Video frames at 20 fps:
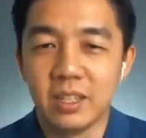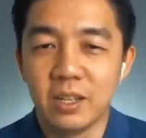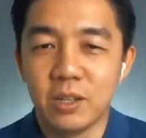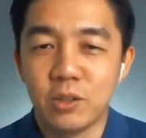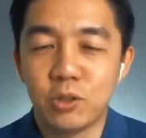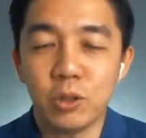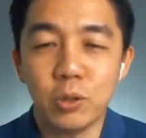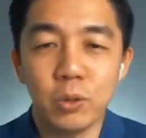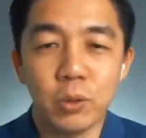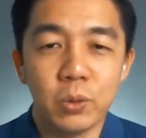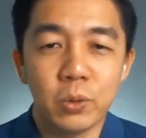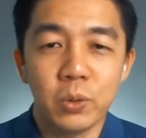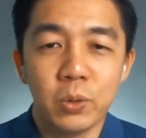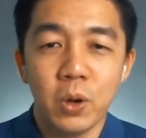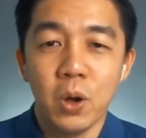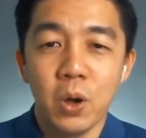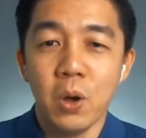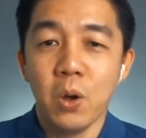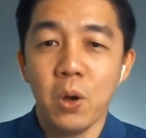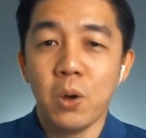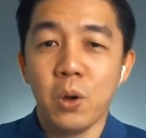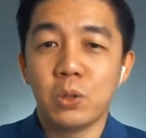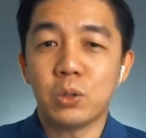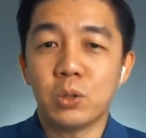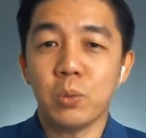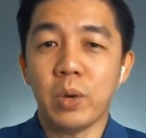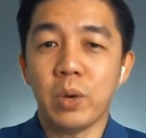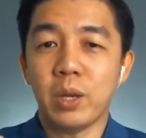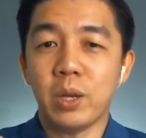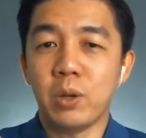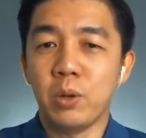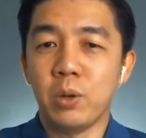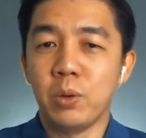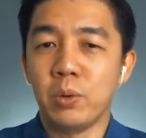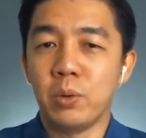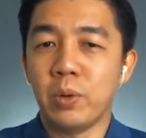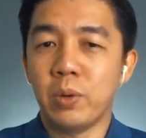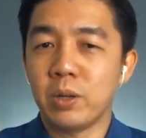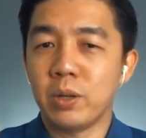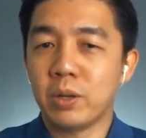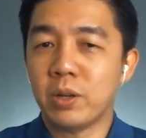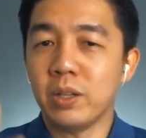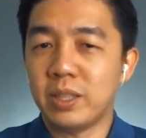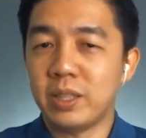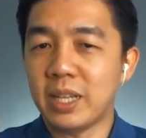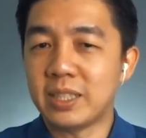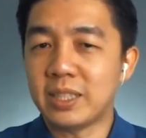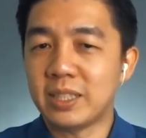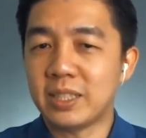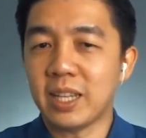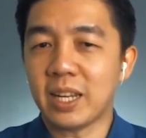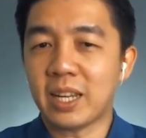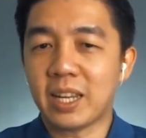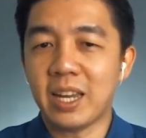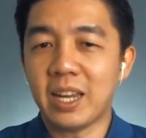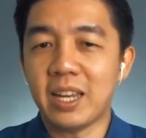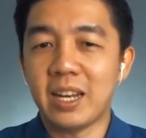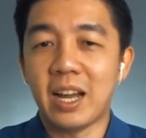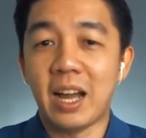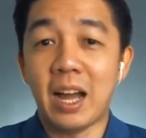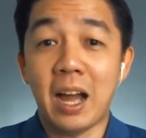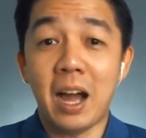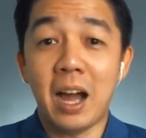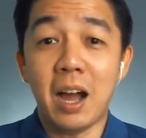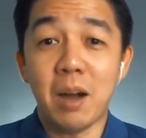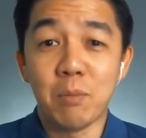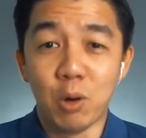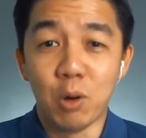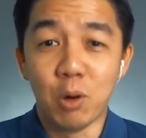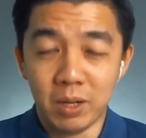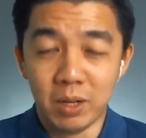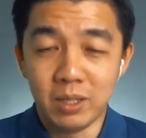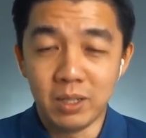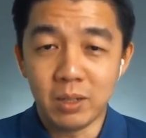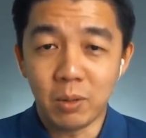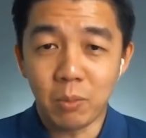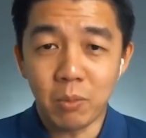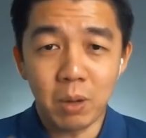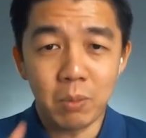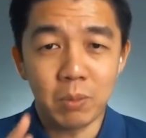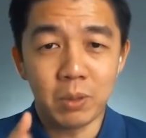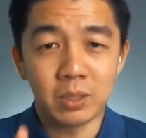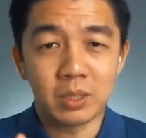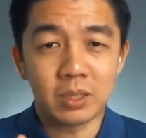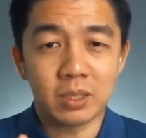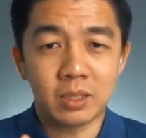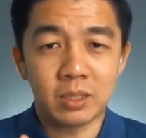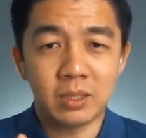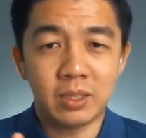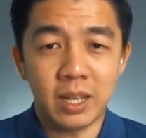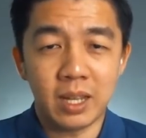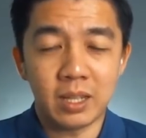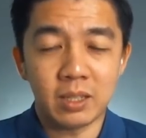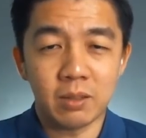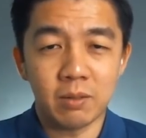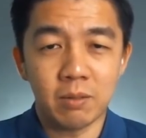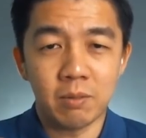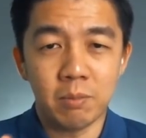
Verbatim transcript: and so yeah so when you when you got that second aha moment what was that